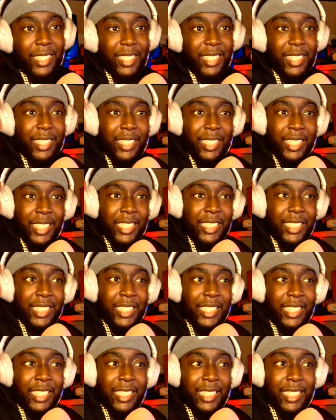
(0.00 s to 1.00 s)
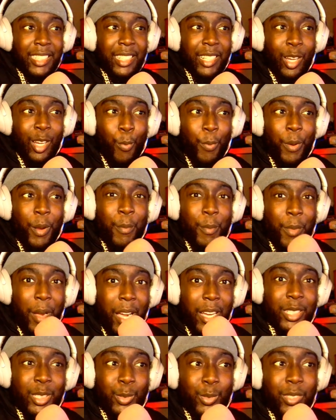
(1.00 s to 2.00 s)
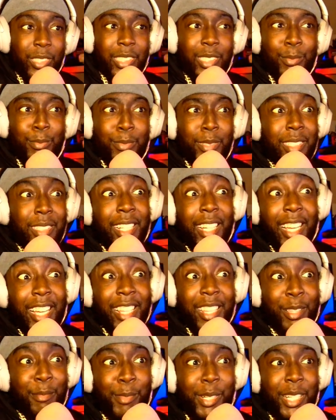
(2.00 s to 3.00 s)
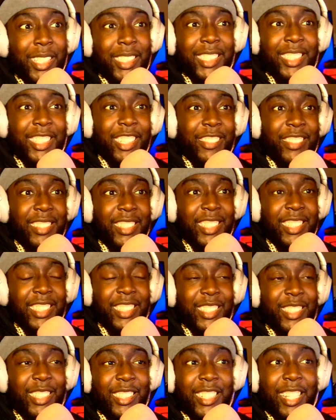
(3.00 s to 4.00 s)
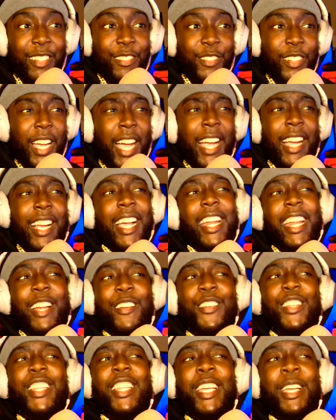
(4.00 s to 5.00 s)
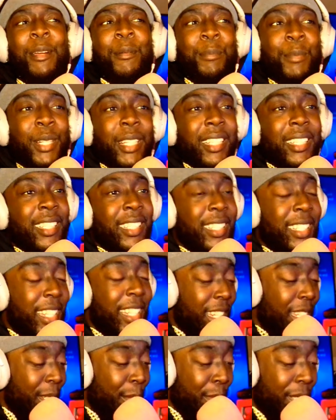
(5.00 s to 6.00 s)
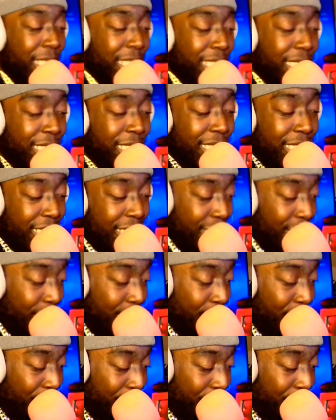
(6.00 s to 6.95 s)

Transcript: it's the open box ones, but I got the box and everything, so I was like, I got everything but the damn. Uh,